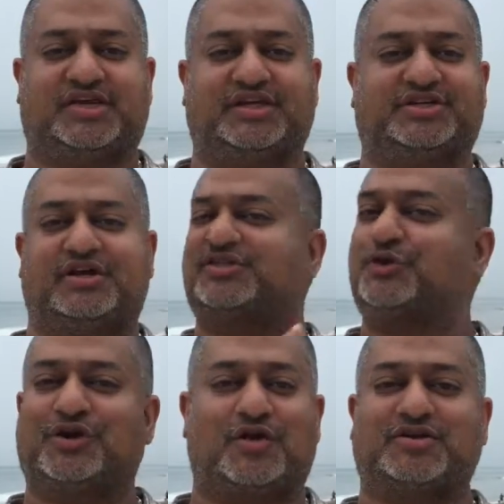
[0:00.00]
Asia and
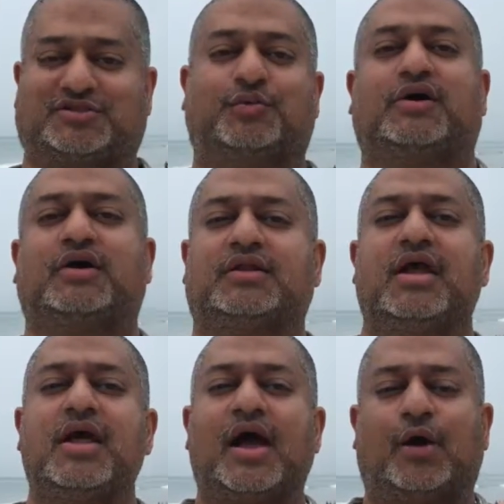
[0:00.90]
soon across the world.
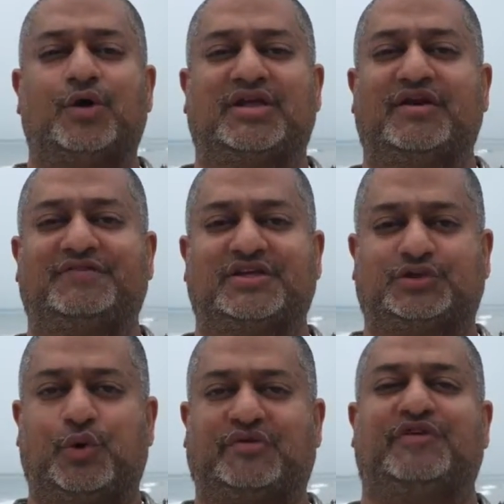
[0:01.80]
I want to give this
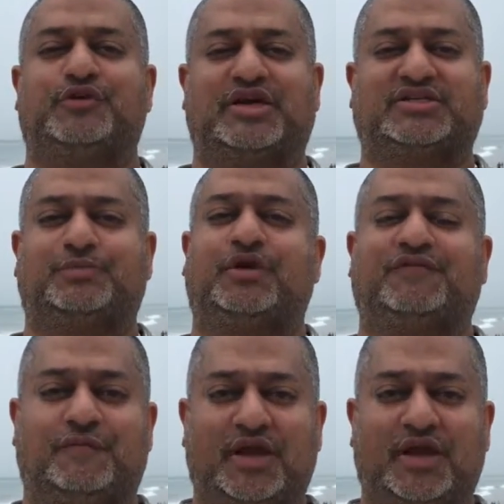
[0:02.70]
quick video testimony for my